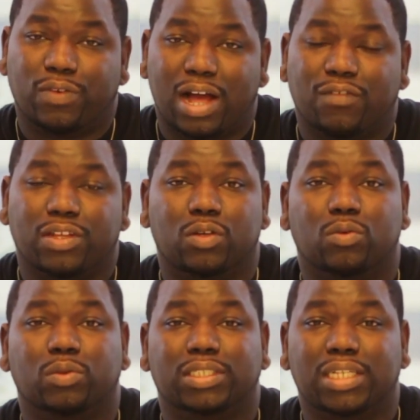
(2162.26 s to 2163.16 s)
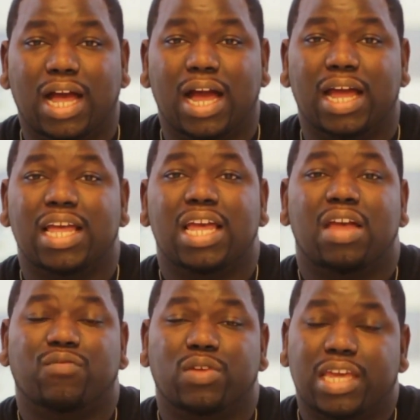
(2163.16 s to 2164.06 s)
5 equals 9.
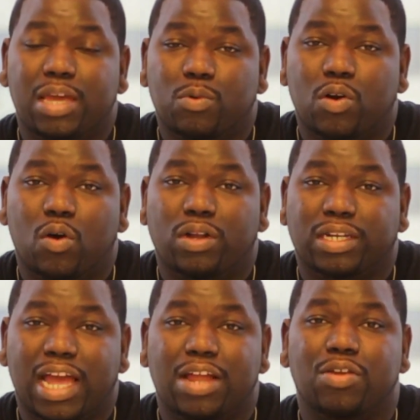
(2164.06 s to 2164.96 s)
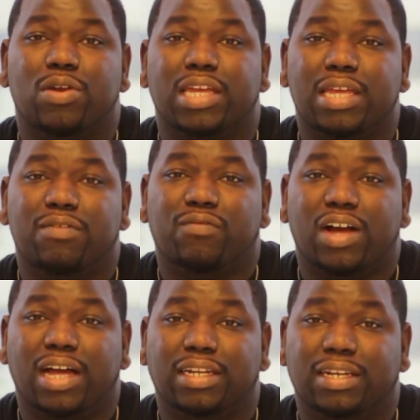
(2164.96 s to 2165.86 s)
If you keep going down, you're going to keep
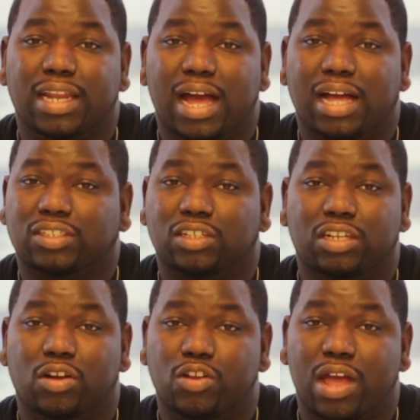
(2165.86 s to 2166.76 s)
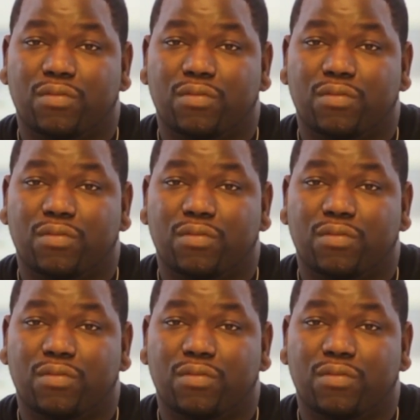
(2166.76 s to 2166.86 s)
finding 9. So, you